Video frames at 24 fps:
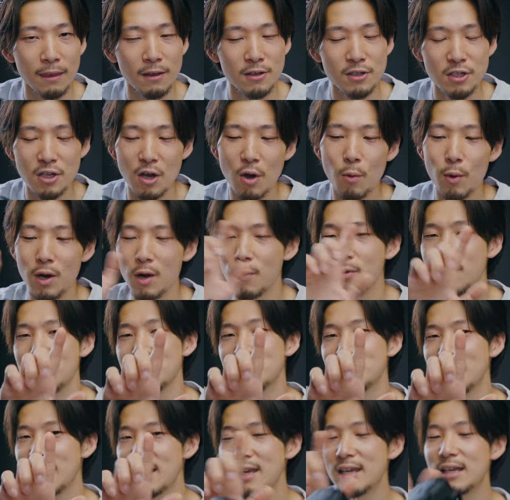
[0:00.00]
So what I want to
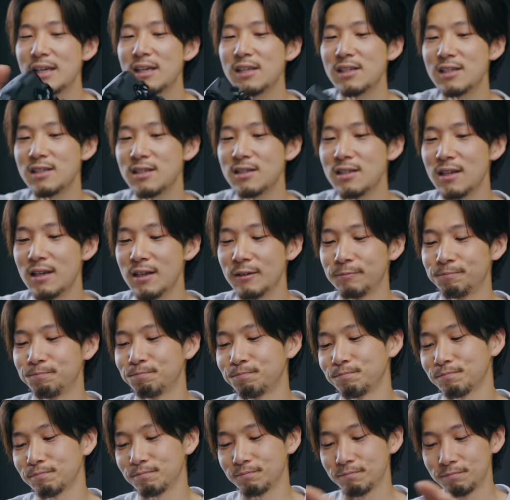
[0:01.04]
say is,
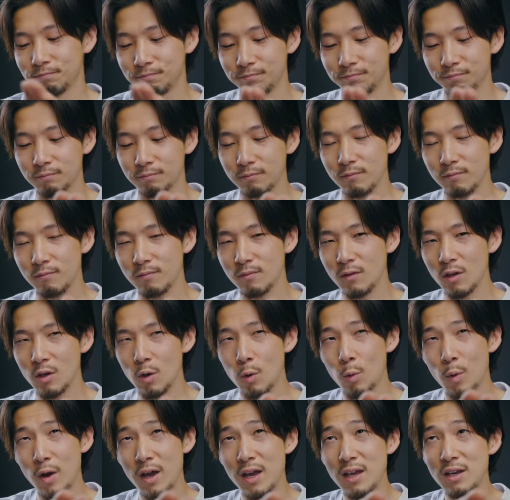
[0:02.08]

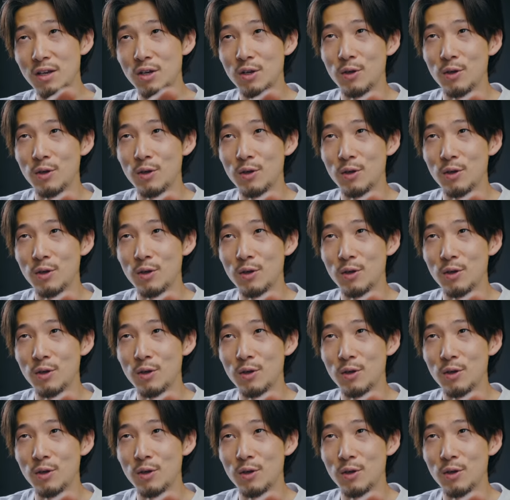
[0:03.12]
when